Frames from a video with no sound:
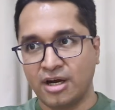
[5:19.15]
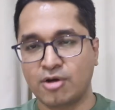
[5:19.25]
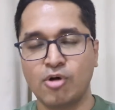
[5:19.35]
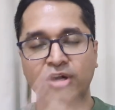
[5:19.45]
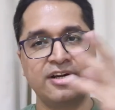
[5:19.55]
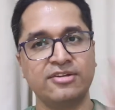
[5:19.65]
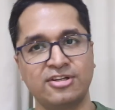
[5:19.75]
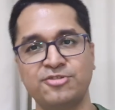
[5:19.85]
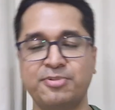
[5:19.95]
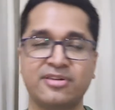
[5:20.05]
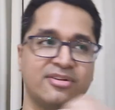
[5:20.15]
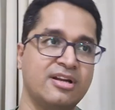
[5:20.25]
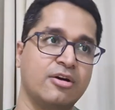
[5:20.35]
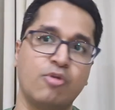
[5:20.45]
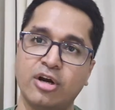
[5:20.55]
a quality salesperson
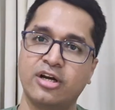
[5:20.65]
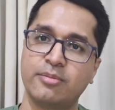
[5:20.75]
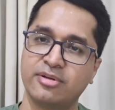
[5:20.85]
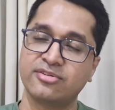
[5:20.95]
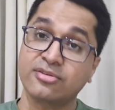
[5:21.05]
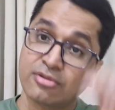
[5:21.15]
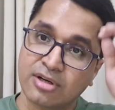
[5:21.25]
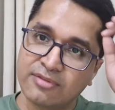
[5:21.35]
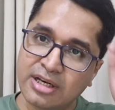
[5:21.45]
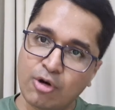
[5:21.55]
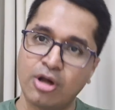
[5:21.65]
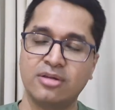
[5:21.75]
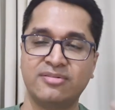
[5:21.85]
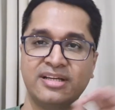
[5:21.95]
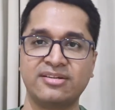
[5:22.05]
a quality business owner will
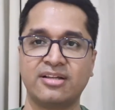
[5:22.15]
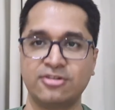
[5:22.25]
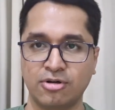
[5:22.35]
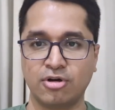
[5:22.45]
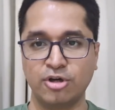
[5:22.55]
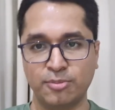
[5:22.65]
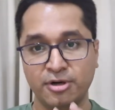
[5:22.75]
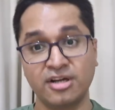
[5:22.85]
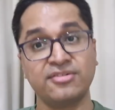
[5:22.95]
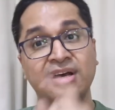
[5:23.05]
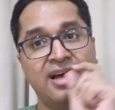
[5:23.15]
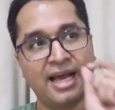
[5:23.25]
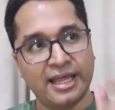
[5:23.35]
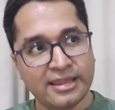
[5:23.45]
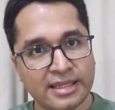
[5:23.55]
always answer all your products
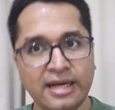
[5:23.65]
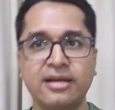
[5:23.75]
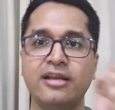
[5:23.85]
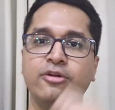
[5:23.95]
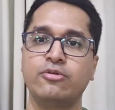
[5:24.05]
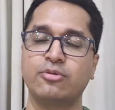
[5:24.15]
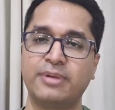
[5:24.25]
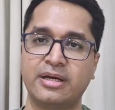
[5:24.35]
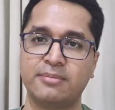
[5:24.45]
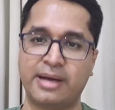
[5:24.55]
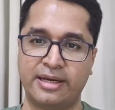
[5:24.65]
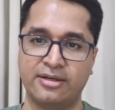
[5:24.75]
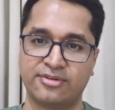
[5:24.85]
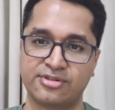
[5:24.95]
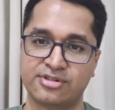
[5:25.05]
and then tell you to make a buying
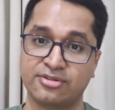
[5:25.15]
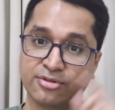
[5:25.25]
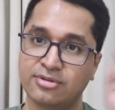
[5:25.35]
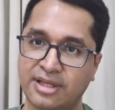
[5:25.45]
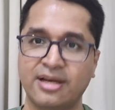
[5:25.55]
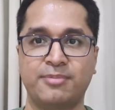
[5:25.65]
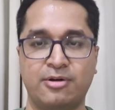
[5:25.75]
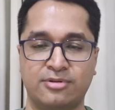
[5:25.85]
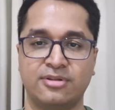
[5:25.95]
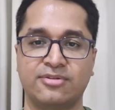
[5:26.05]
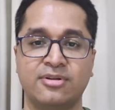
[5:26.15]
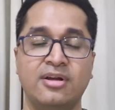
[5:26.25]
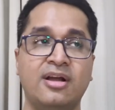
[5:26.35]
decision so think about this